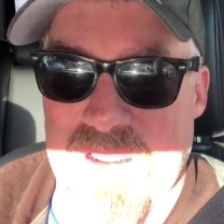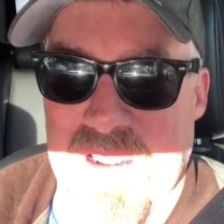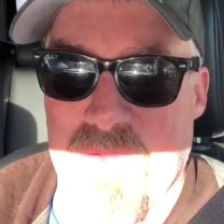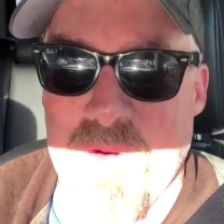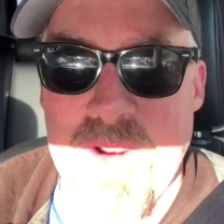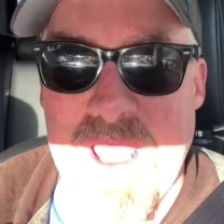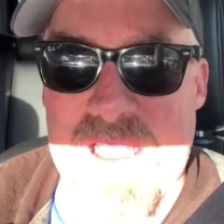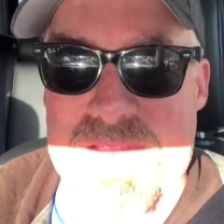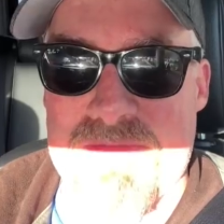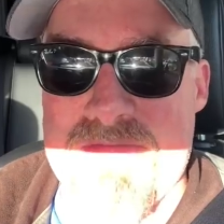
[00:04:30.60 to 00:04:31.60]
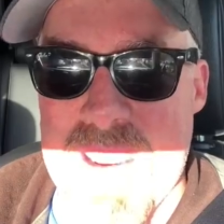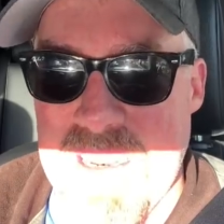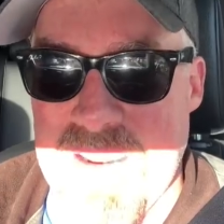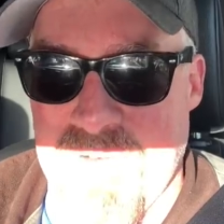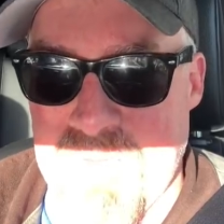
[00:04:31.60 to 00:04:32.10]
Now Roota has
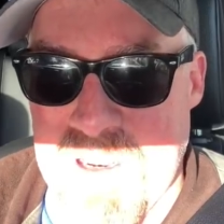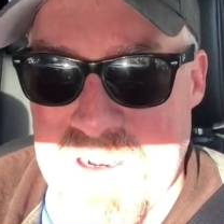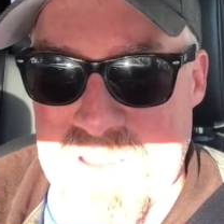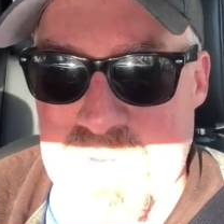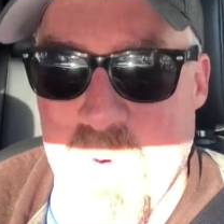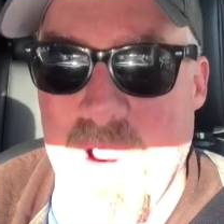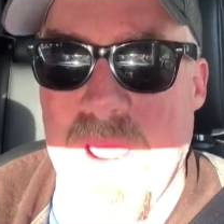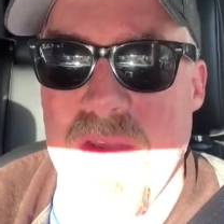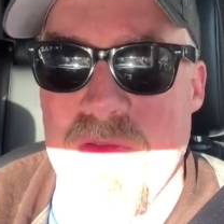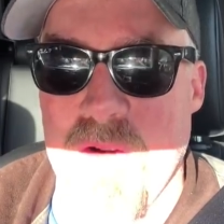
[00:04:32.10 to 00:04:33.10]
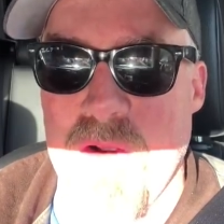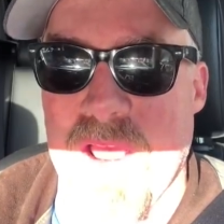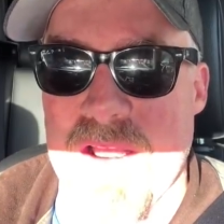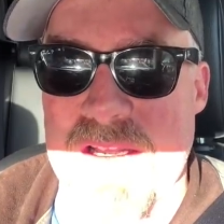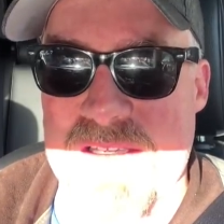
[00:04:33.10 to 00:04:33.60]
many different meanings. One,
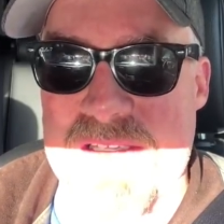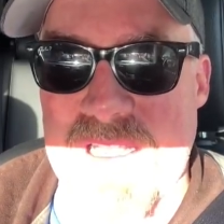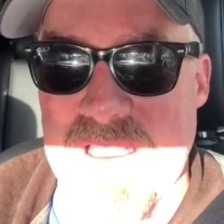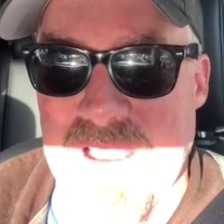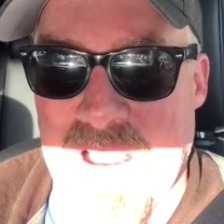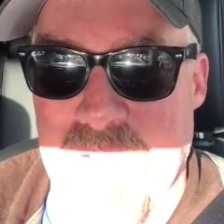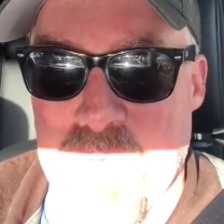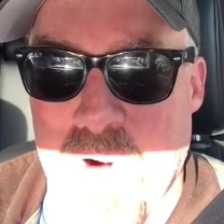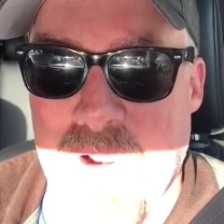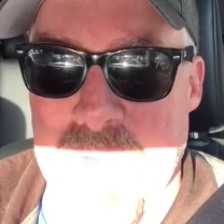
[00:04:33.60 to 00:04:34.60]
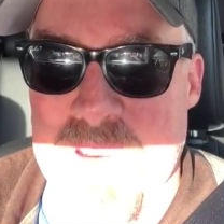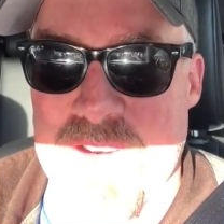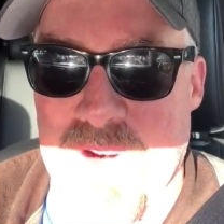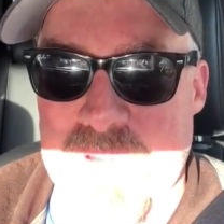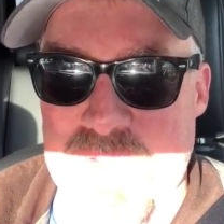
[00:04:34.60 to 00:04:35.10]
Roota is a programming
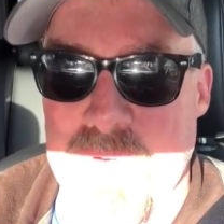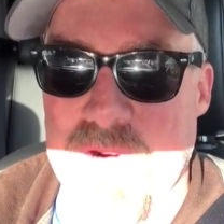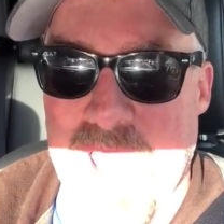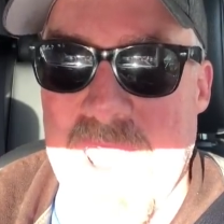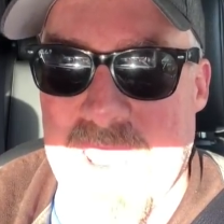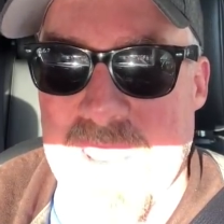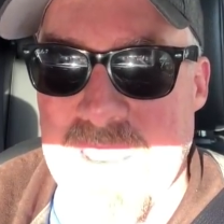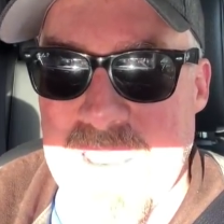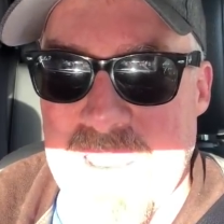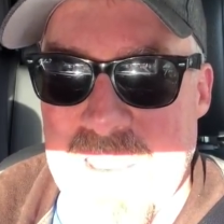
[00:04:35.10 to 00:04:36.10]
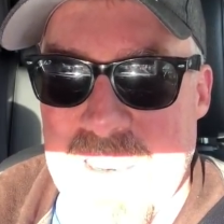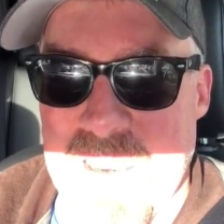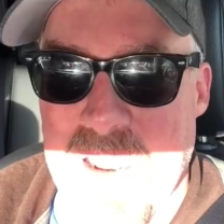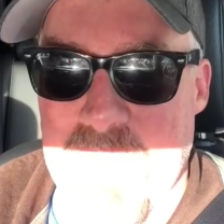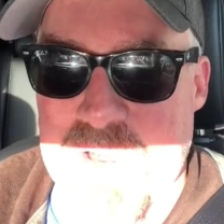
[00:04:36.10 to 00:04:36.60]
term. It's root A.
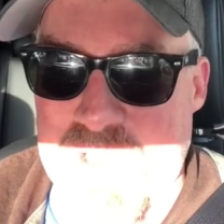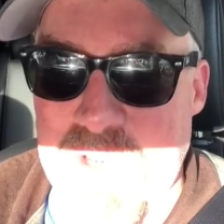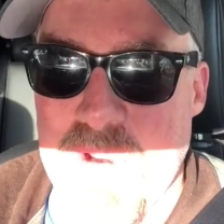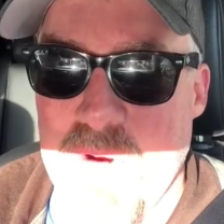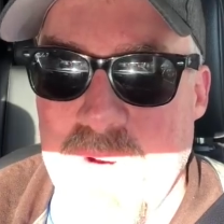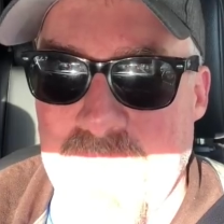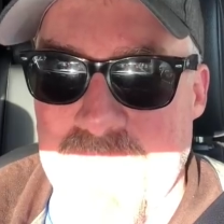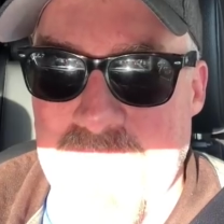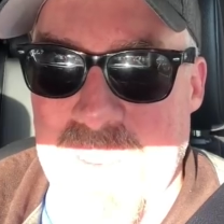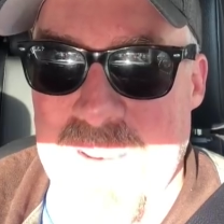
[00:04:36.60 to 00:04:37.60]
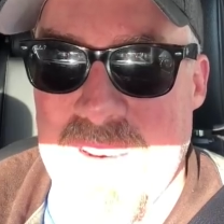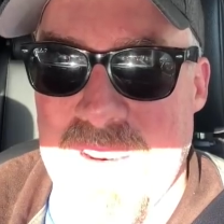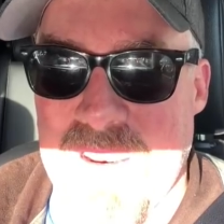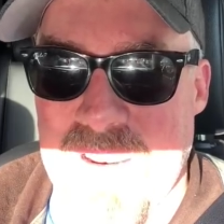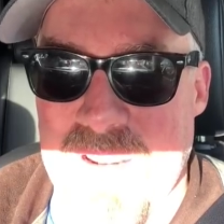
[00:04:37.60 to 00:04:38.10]
Number 2, it
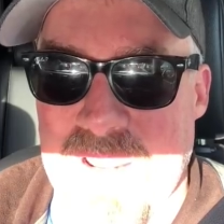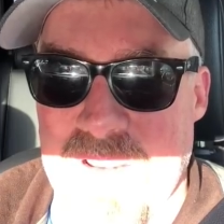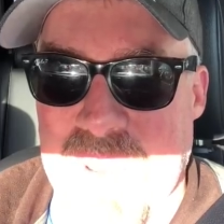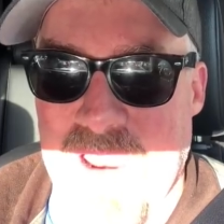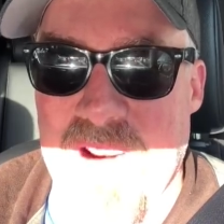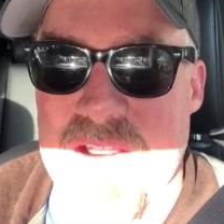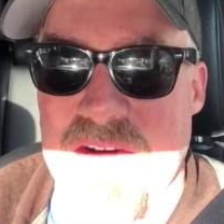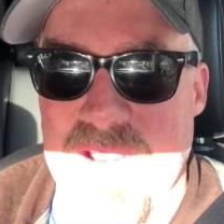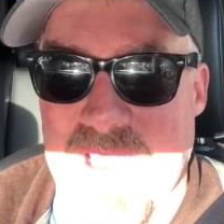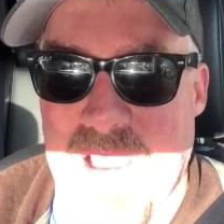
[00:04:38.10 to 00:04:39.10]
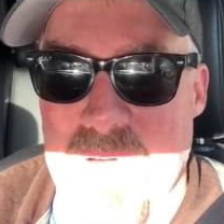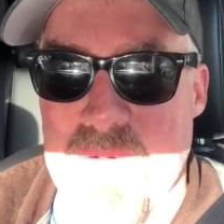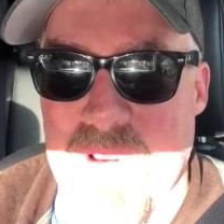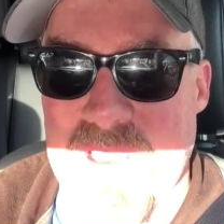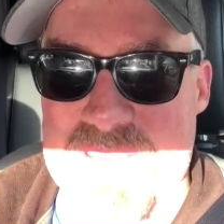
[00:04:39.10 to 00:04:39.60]
the character in the comic
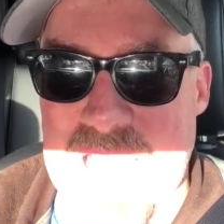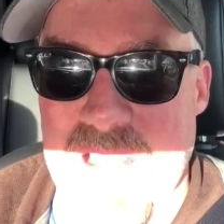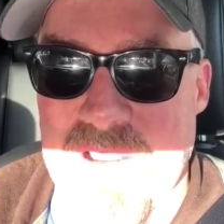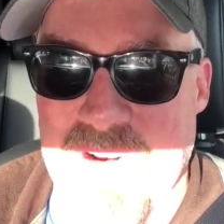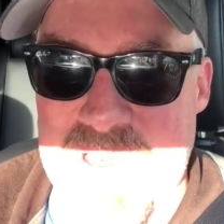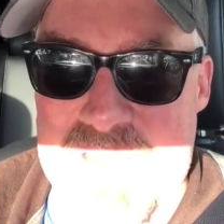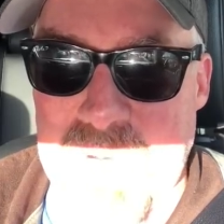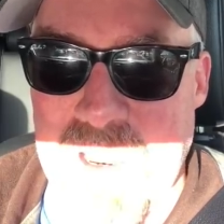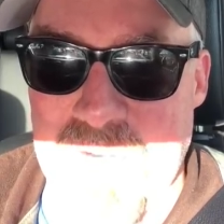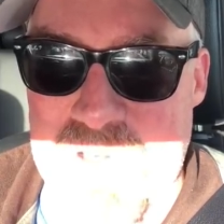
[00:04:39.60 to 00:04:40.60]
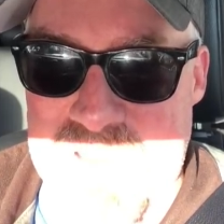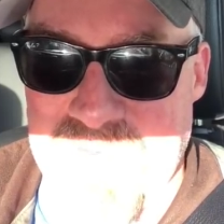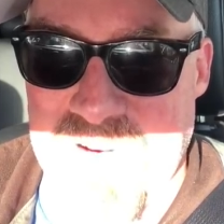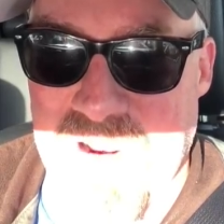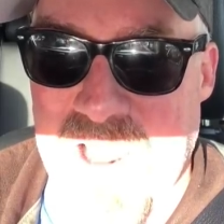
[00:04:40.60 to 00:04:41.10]
book is Alan Greenspan, which I
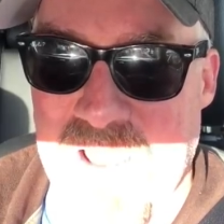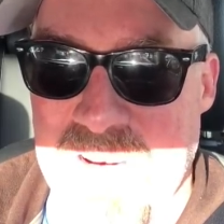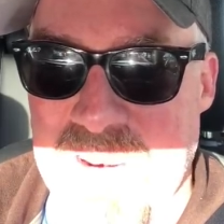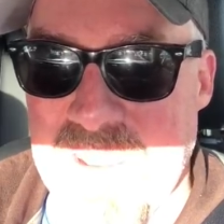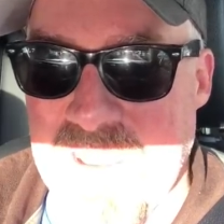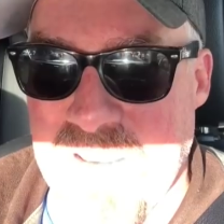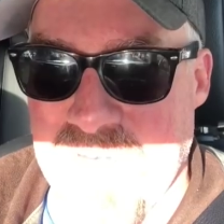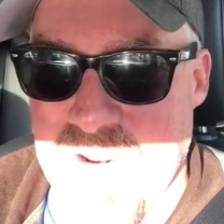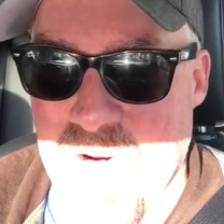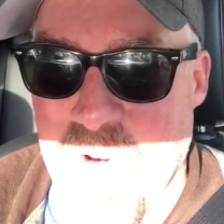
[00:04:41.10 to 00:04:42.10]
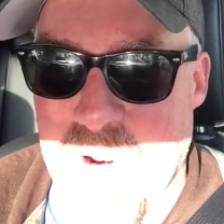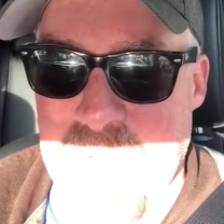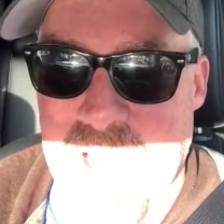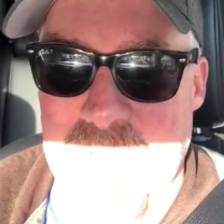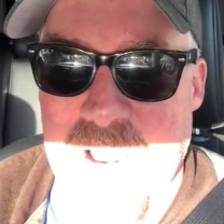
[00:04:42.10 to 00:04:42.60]
figured out and if you don't know what I'm
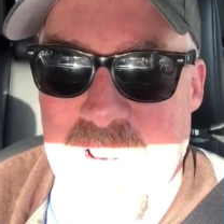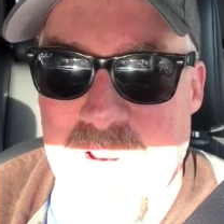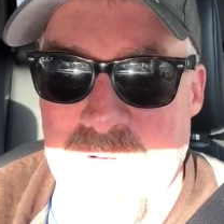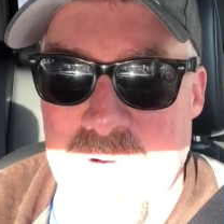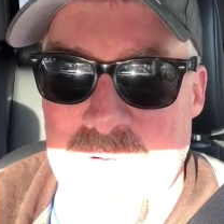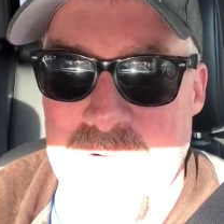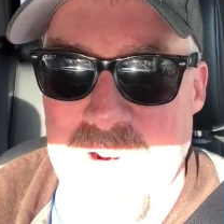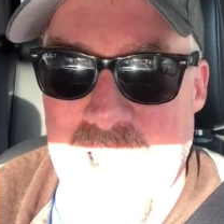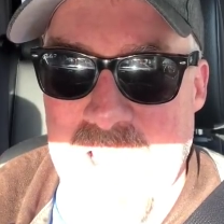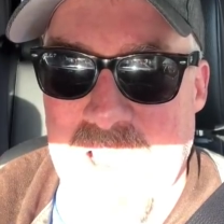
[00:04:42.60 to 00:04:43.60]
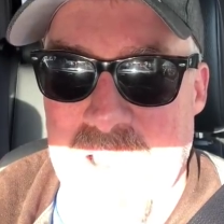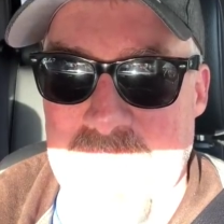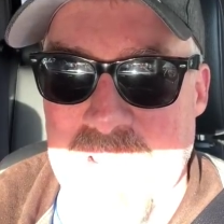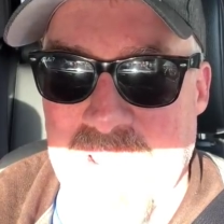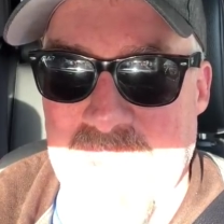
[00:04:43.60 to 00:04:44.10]
talking about, go to roadtoroota.com
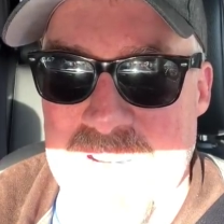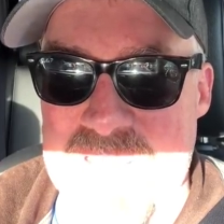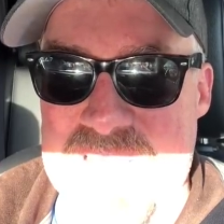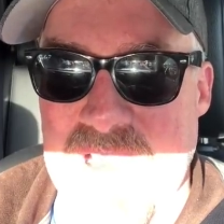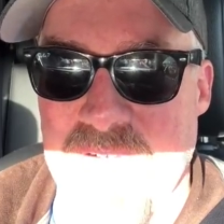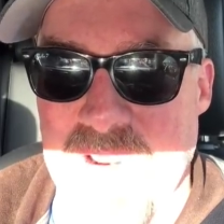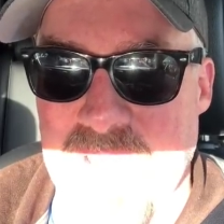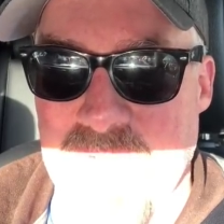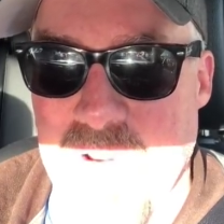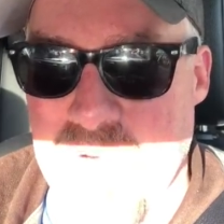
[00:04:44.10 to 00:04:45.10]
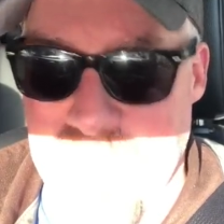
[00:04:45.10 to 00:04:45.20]
and look at discovering the road to